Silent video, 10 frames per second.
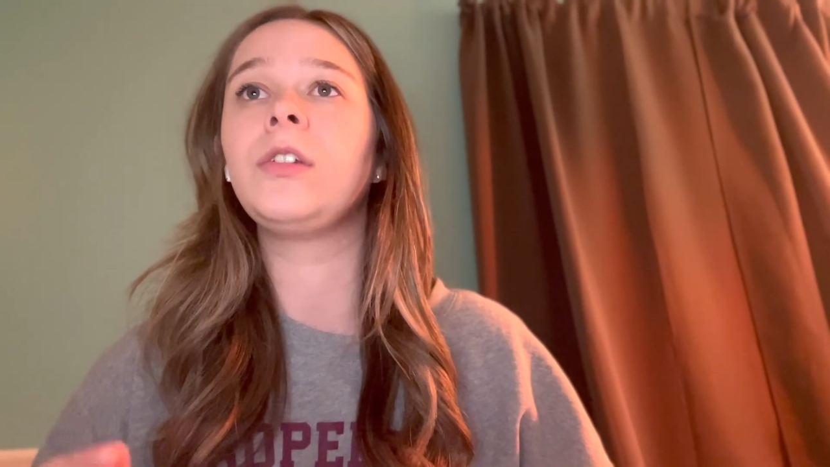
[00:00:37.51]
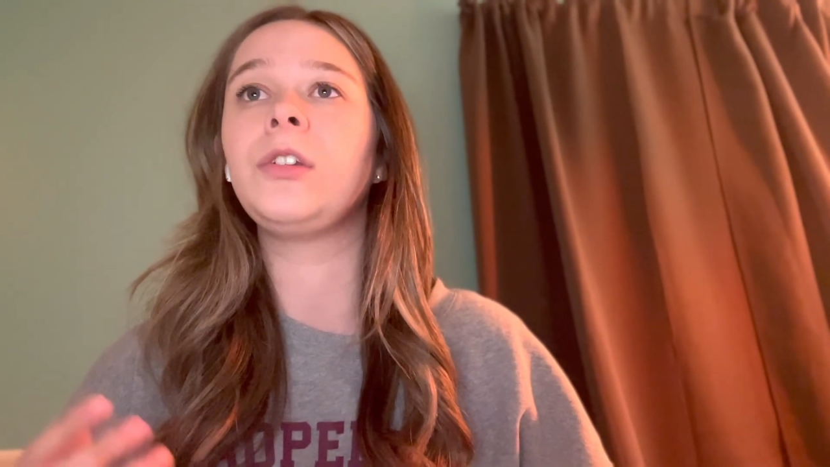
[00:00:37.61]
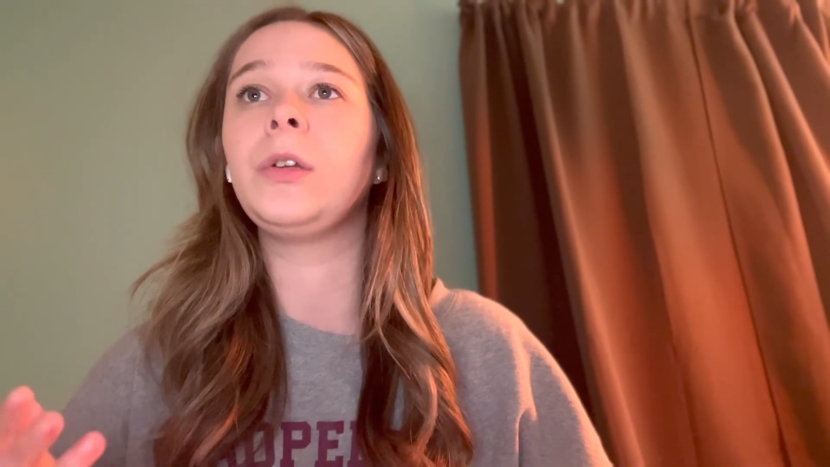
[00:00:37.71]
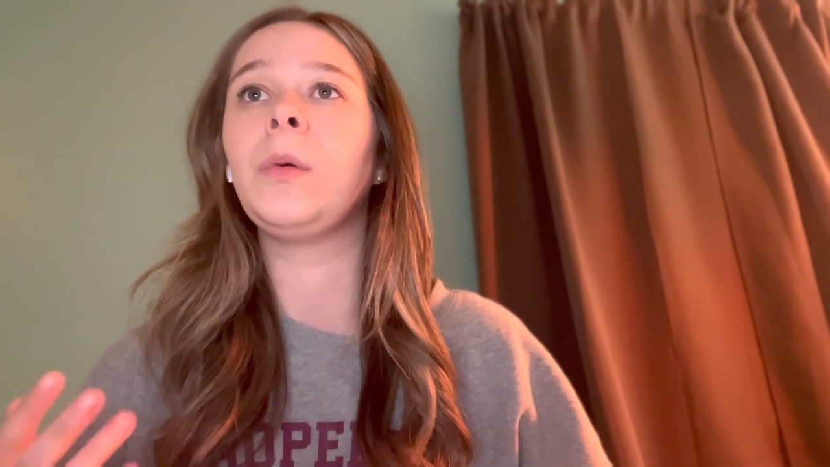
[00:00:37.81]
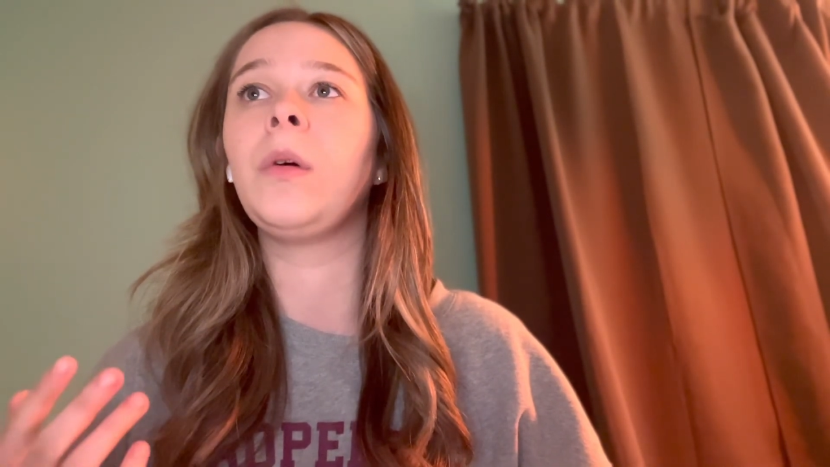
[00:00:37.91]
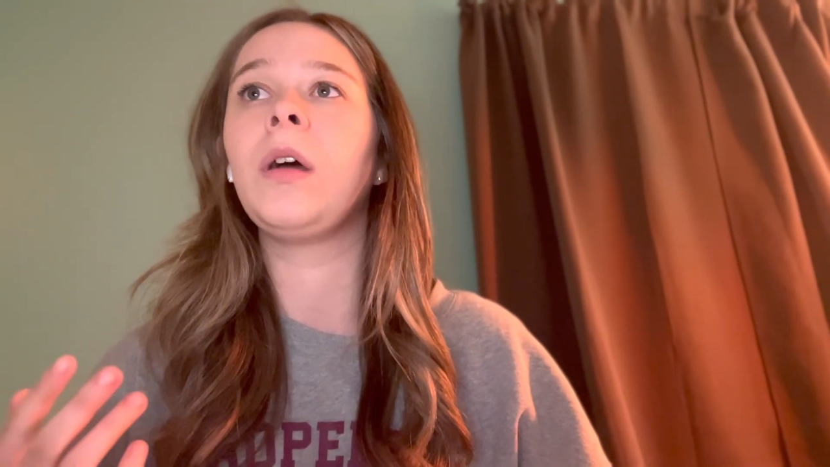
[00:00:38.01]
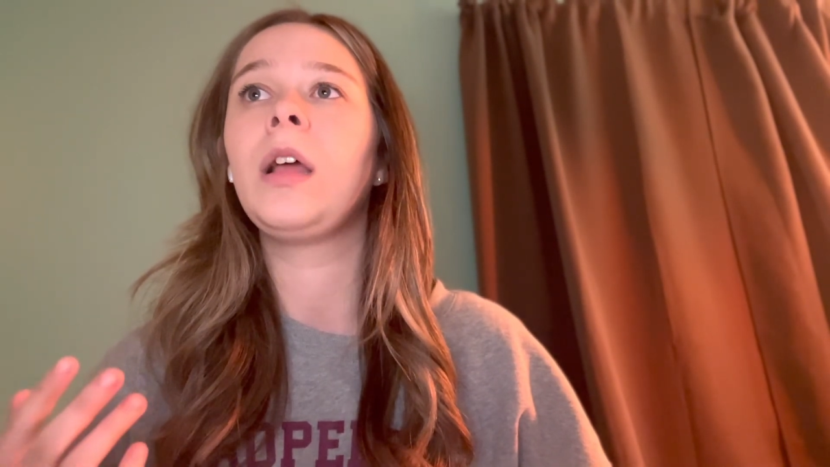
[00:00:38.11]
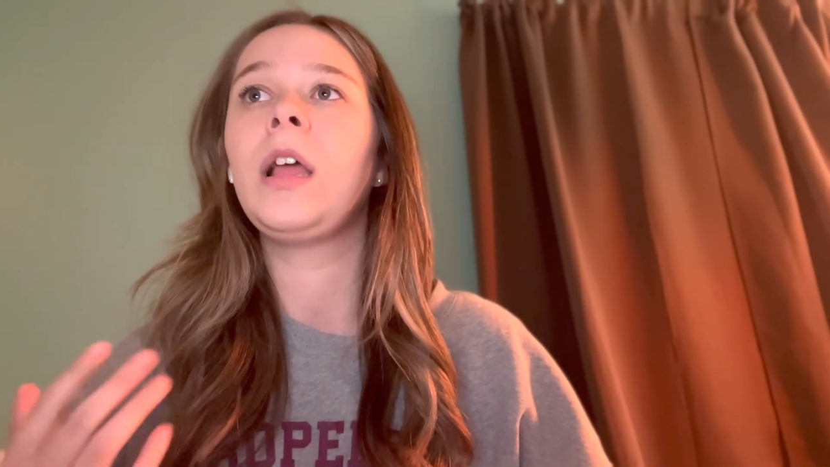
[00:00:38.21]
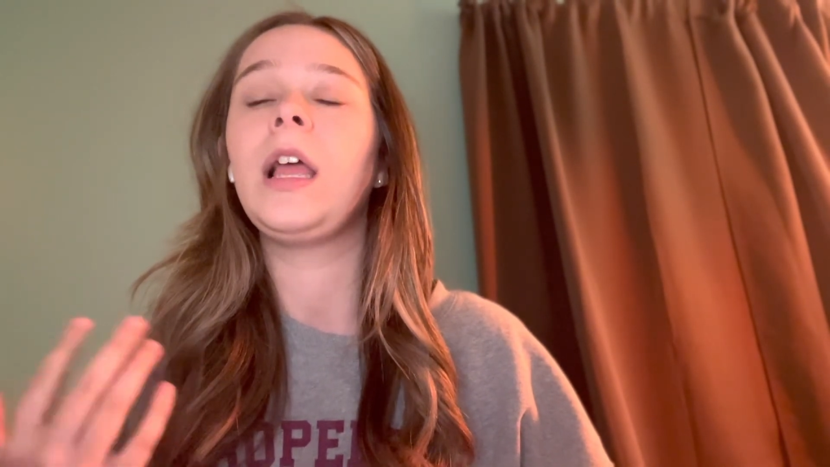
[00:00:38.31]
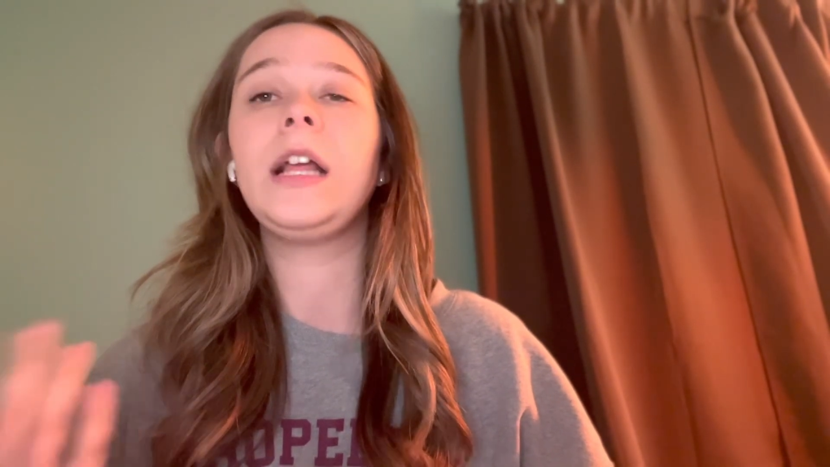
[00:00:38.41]
to
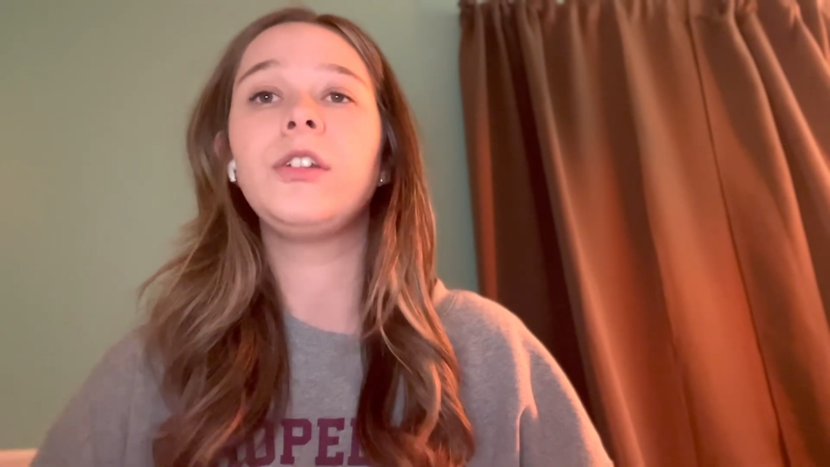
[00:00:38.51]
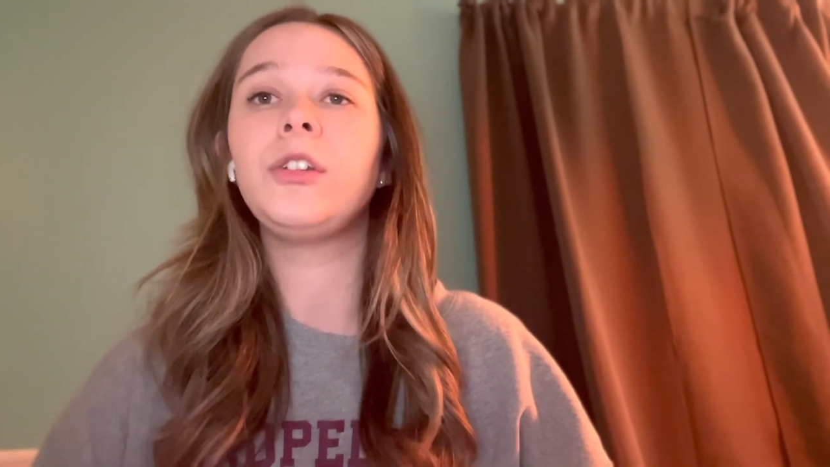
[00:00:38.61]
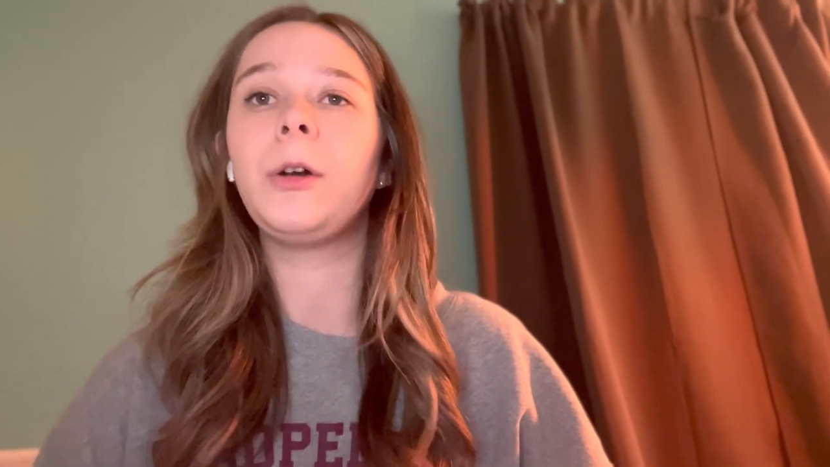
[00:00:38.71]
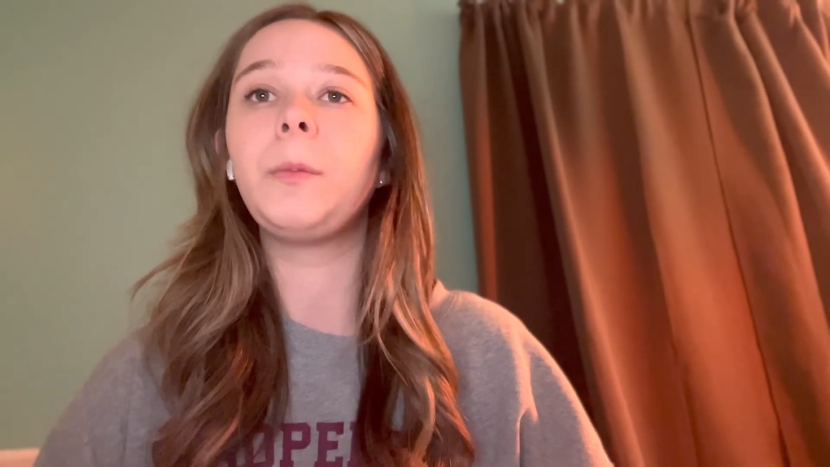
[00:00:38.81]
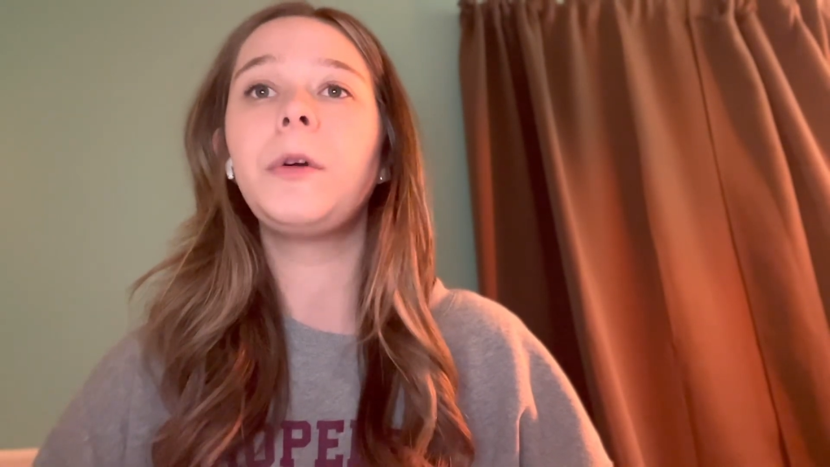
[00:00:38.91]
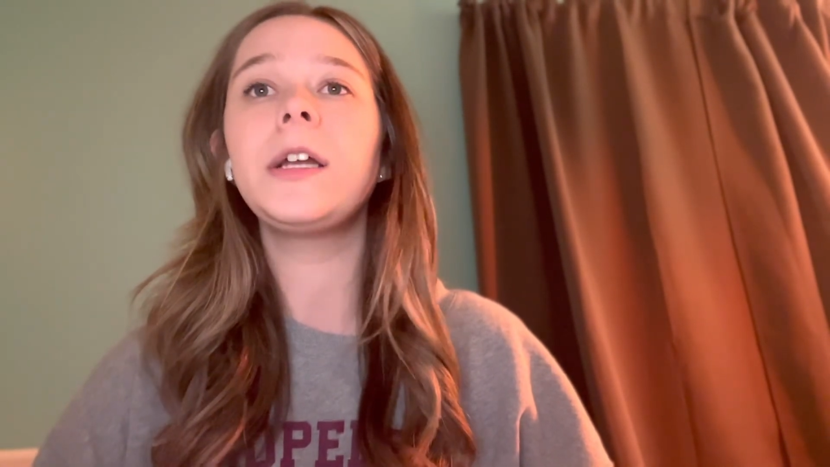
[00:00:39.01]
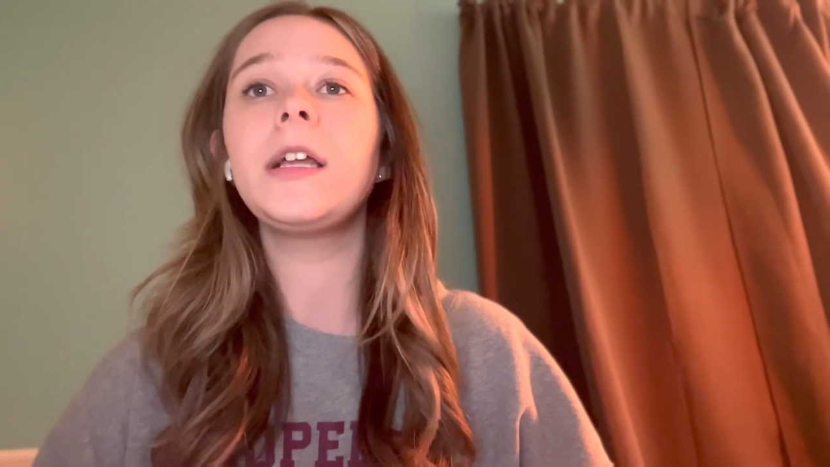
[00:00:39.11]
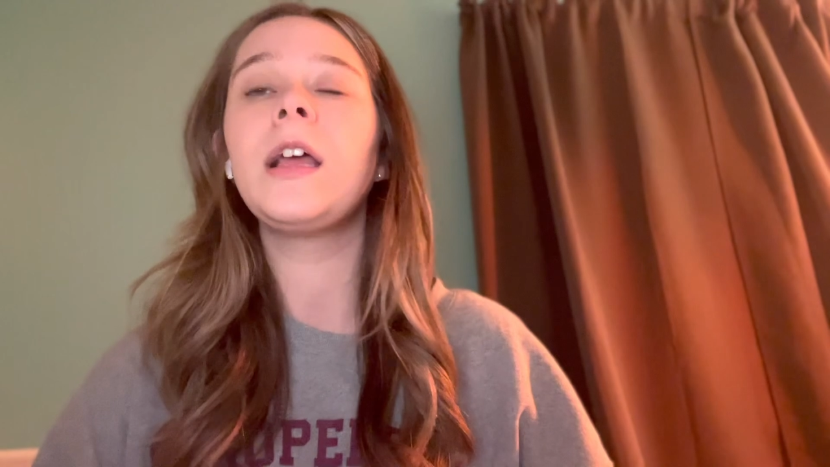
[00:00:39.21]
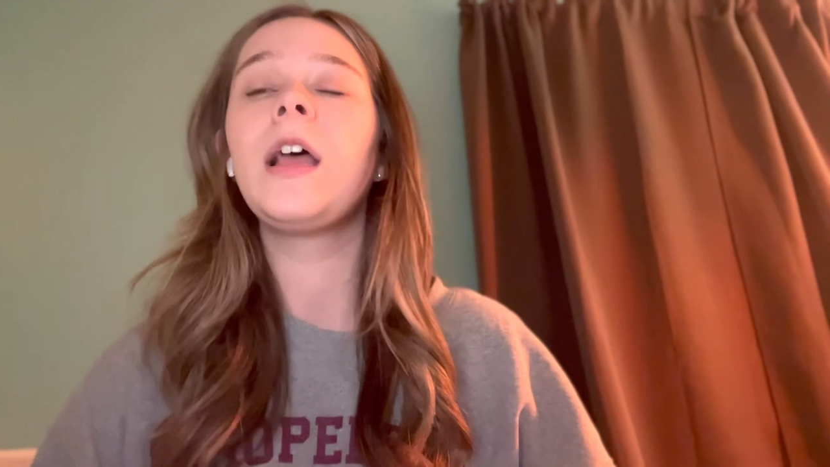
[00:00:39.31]
interpret.